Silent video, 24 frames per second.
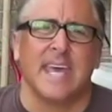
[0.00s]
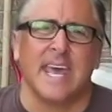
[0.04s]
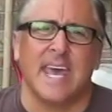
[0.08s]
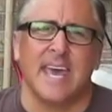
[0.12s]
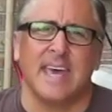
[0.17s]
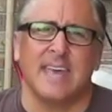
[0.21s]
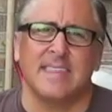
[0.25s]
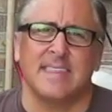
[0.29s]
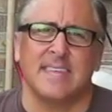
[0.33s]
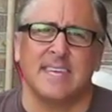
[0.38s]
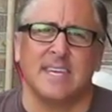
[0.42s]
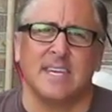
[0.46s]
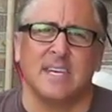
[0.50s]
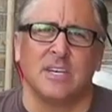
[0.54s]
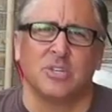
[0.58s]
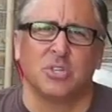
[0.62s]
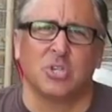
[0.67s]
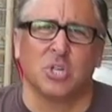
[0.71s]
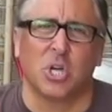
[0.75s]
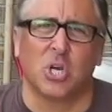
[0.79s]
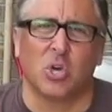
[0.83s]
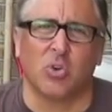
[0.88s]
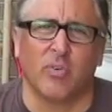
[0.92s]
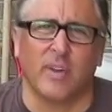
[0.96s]
And the
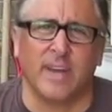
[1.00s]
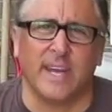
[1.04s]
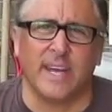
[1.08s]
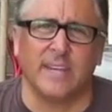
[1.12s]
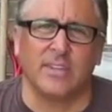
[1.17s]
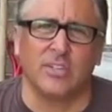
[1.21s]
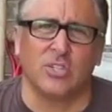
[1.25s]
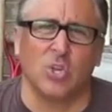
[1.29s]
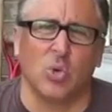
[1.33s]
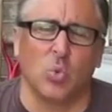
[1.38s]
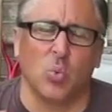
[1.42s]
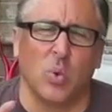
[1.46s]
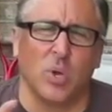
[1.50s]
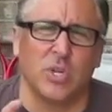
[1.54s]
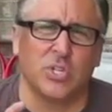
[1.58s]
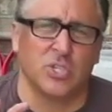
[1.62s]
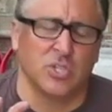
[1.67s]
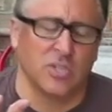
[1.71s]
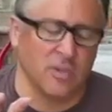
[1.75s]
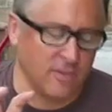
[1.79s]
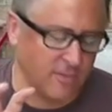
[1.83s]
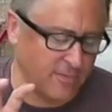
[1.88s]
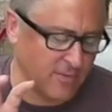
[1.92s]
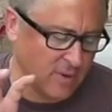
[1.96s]
degree to
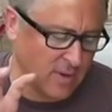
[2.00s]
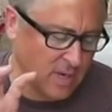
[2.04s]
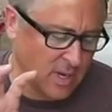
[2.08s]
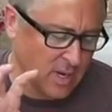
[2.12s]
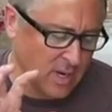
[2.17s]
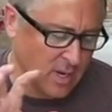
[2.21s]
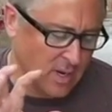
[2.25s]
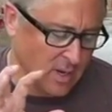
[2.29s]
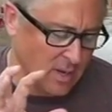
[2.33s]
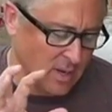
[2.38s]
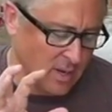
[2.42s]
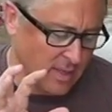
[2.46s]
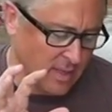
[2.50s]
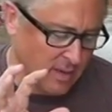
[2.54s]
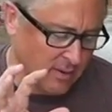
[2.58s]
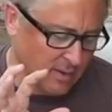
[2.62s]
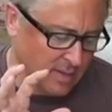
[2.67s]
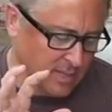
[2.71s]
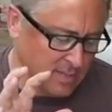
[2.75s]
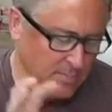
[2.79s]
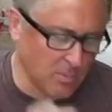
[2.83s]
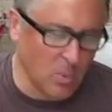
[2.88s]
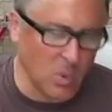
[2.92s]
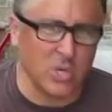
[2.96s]
which of there
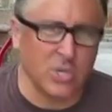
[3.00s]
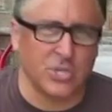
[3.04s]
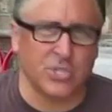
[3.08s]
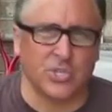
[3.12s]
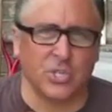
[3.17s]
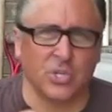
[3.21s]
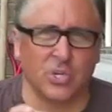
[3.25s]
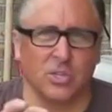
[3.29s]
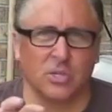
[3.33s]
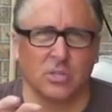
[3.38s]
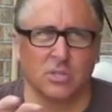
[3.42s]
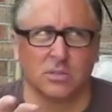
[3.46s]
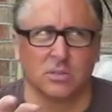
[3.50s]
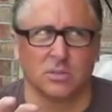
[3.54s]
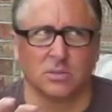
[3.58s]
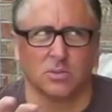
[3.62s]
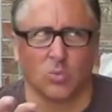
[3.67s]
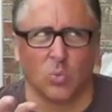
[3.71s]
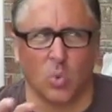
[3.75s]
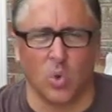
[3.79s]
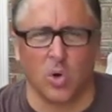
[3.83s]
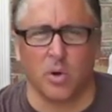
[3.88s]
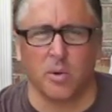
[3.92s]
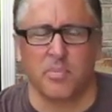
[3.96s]
is moisture,
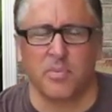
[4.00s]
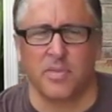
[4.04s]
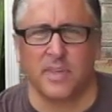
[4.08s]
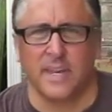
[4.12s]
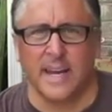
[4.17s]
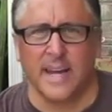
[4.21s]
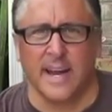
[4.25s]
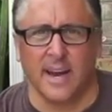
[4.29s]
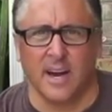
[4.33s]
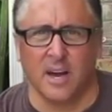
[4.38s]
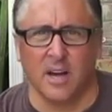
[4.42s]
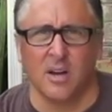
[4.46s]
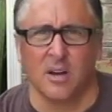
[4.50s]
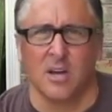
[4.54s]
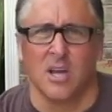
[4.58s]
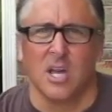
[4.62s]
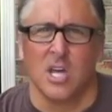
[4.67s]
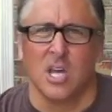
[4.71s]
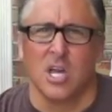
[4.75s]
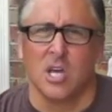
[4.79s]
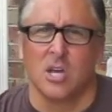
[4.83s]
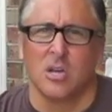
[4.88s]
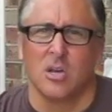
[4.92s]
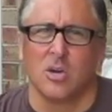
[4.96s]
warmth, and air
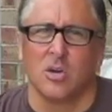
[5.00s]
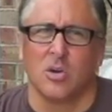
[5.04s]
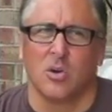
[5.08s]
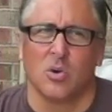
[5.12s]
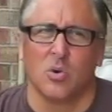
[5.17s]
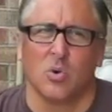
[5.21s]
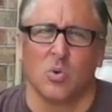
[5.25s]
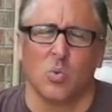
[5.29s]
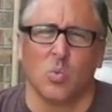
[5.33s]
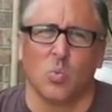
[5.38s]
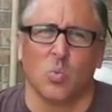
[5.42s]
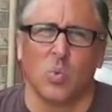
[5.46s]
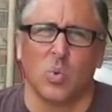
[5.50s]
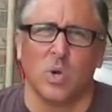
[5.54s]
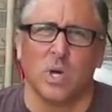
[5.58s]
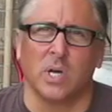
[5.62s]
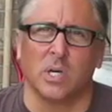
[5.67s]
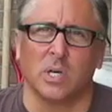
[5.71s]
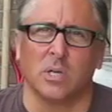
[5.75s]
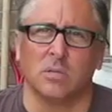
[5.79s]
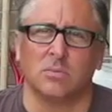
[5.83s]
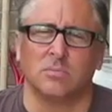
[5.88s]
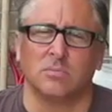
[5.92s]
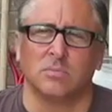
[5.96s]

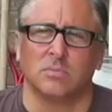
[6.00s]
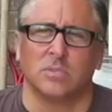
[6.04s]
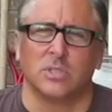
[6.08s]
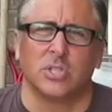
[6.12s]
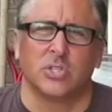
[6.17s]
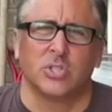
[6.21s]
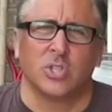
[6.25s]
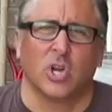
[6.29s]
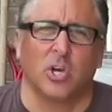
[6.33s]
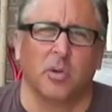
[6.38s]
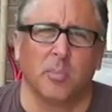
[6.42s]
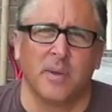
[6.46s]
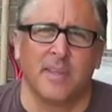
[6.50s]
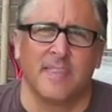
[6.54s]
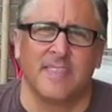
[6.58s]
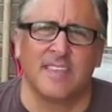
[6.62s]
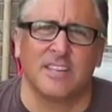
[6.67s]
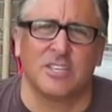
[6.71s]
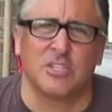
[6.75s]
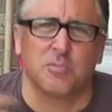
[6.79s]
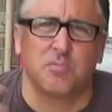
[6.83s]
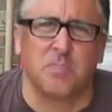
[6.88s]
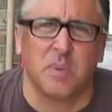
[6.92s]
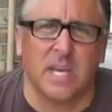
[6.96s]
will determine
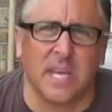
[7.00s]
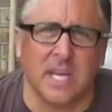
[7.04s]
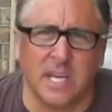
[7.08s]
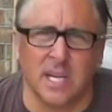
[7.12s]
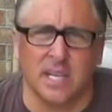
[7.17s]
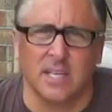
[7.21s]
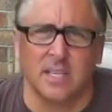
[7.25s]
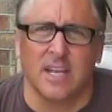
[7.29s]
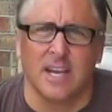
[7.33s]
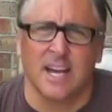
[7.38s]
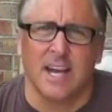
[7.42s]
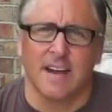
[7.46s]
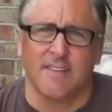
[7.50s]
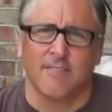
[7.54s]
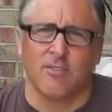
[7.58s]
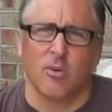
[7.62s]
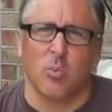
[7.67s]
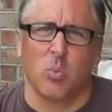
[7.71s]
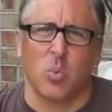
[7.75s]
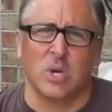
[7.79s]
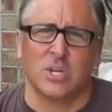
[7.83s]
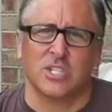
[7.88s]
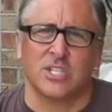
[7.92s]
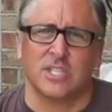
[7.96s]
the speed
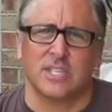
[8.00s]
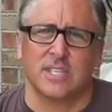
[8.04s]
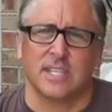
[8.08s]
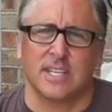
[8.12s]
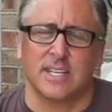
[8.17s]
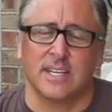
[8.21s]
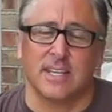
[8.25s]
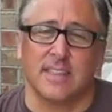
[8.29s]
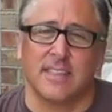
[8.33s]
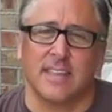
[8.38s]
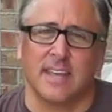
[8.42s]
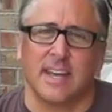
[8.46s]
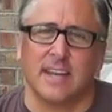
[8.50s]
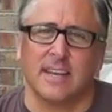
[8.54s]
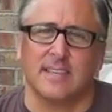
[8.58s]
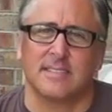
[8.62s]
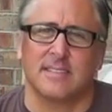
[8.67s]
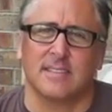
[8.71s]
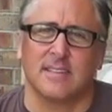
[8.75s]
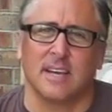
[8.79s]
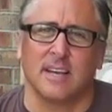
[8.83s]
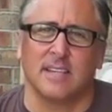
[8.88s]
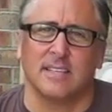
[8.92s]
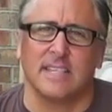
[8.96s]
from which
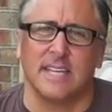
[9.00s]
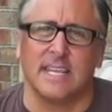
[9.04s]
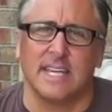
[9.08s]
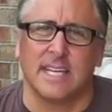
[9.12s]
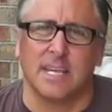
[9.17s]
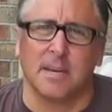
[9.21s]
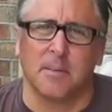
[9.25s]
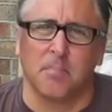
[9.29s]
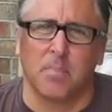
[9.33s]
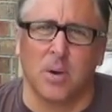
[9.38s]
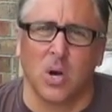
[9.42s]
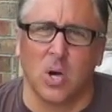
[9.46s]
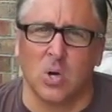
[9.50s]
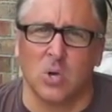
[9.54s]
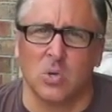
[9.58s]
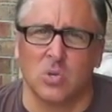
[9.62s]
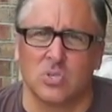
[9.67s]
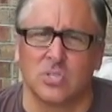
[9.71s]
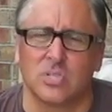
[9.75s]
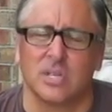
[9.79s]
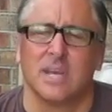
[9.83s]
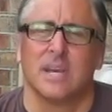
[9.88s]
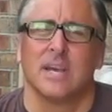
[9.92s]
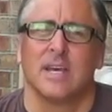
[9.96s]
things uh,
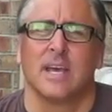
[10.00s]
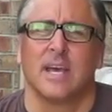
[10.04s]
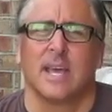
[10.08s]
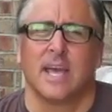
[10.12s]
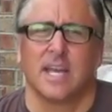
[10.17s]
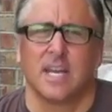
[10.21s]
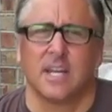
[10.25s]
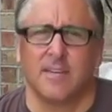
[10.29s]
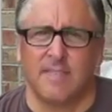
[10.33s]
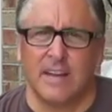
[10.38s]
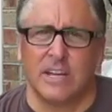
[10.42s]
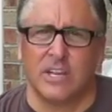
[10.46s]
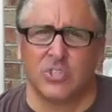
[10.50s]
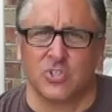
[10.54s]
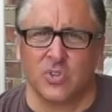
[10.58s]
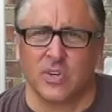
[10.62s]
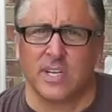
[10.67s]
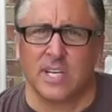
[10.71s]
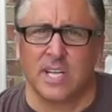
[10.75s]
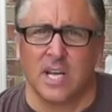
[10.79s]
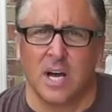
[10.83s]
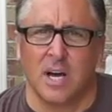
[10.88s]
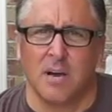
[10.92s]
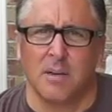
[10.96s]
decompose and
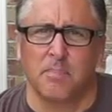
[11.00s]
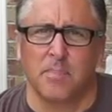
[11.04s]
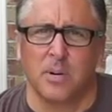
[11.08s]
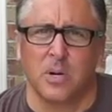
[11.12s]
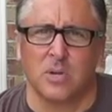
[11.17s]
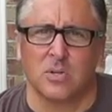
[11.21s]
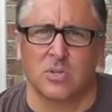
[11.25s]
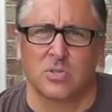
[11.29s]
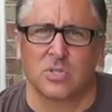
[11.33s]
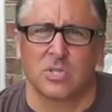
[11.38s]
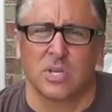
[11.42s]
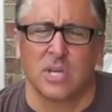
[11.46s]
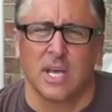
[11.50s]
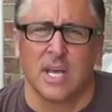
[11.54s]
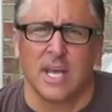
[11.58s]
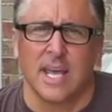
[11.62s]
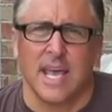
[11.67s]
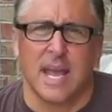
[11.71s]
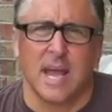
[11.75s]
eventually compost.